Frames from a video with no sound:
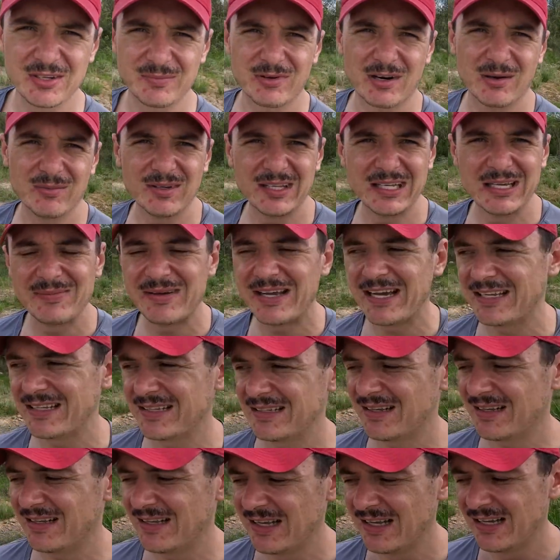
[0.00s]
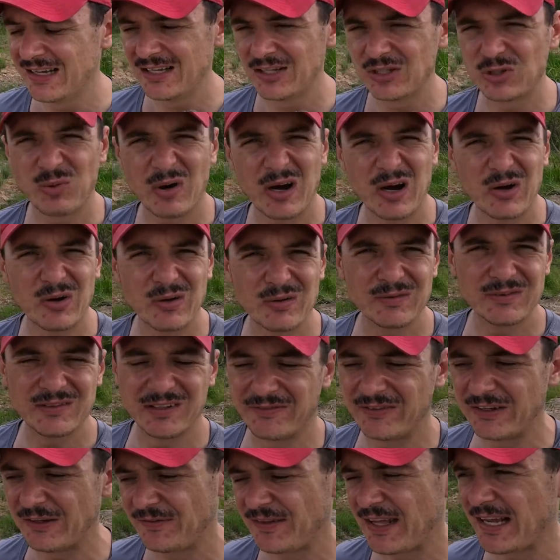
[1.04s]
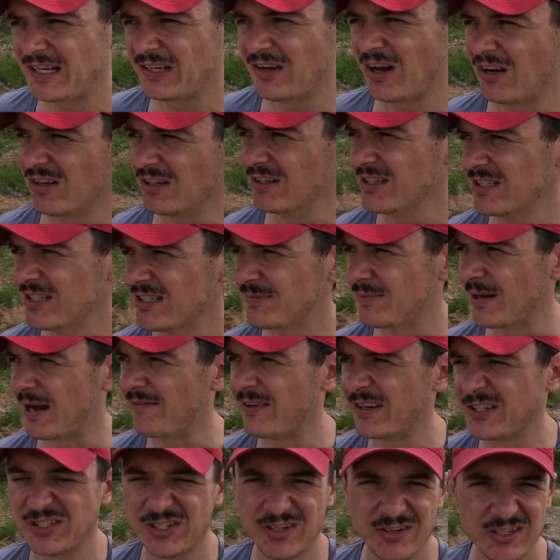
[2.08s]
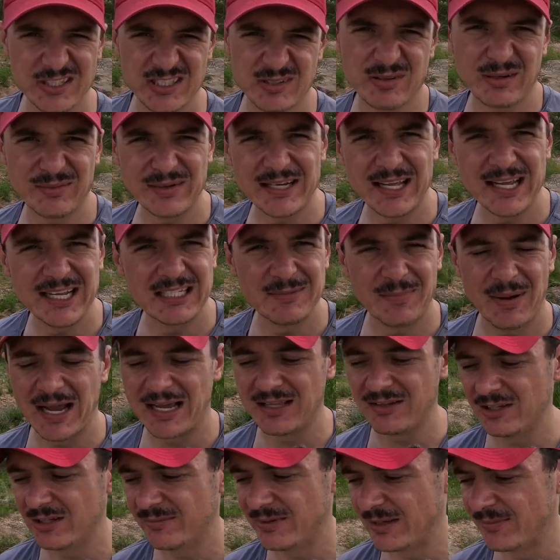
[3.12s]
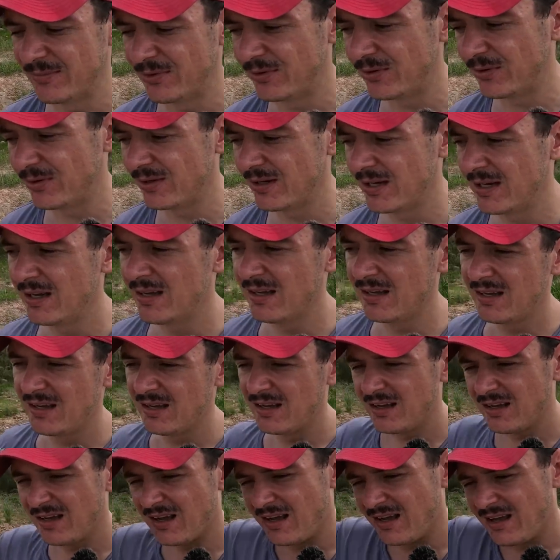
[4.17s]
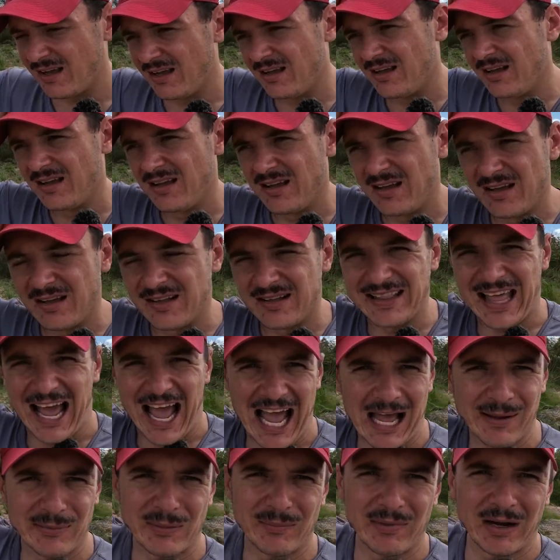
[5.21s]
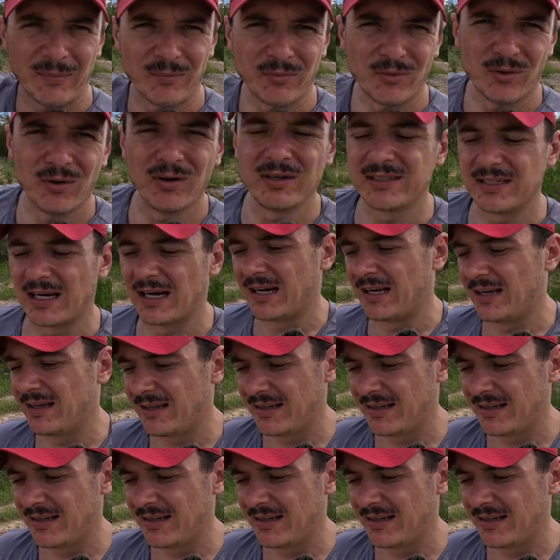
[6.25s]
are probably about $12 to $15. But I think shoes, you probably need to pay a little bit more. The hat my mum brought, the